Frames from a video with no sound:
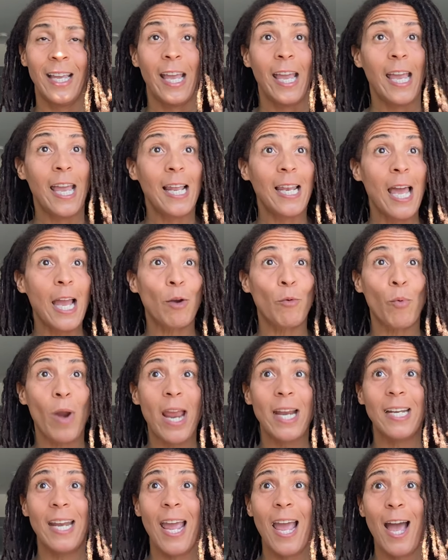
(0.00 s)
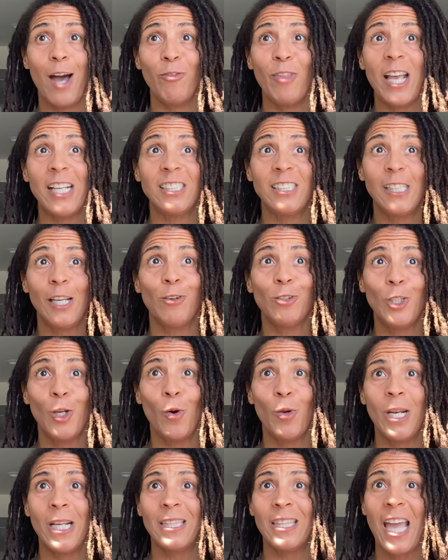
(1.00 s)
And like right now, they still
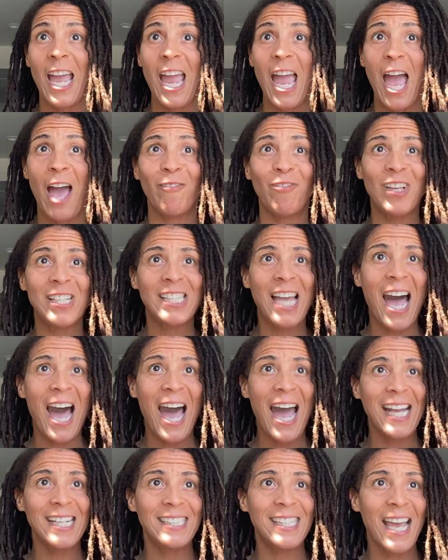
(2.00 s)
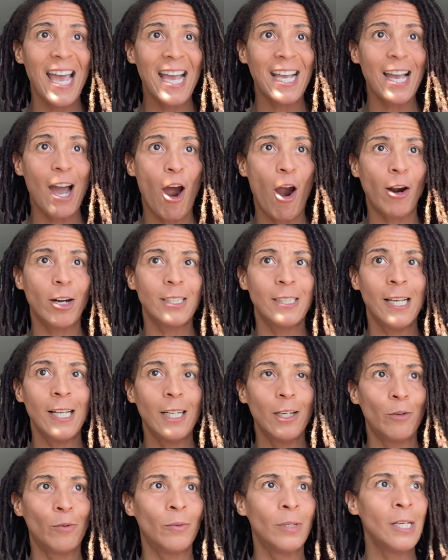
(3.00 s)
doing it. They have this high tech
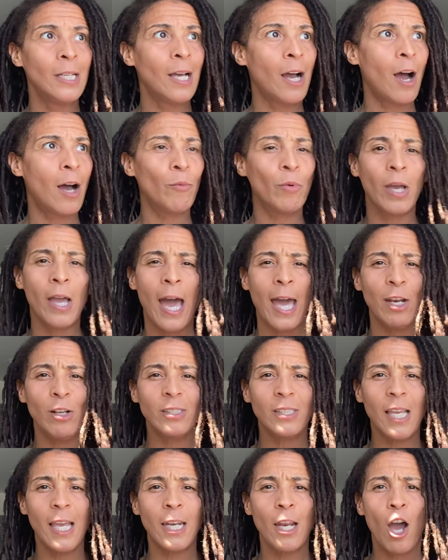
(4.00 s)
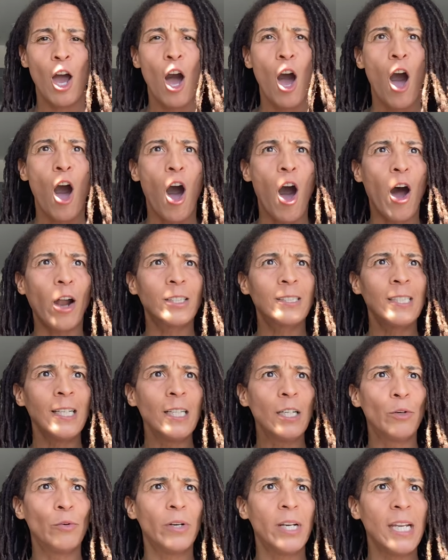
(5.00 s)
artillery. What? How do you say it?
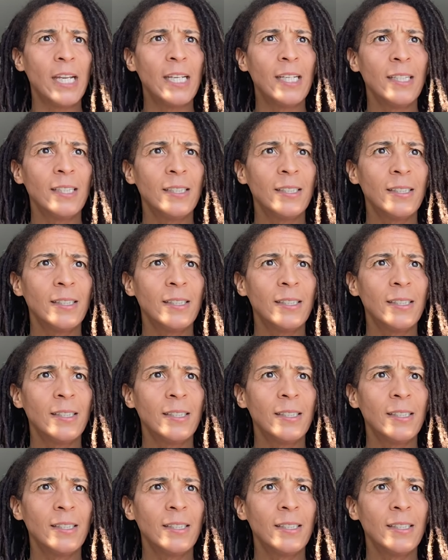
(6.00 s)
Artillery.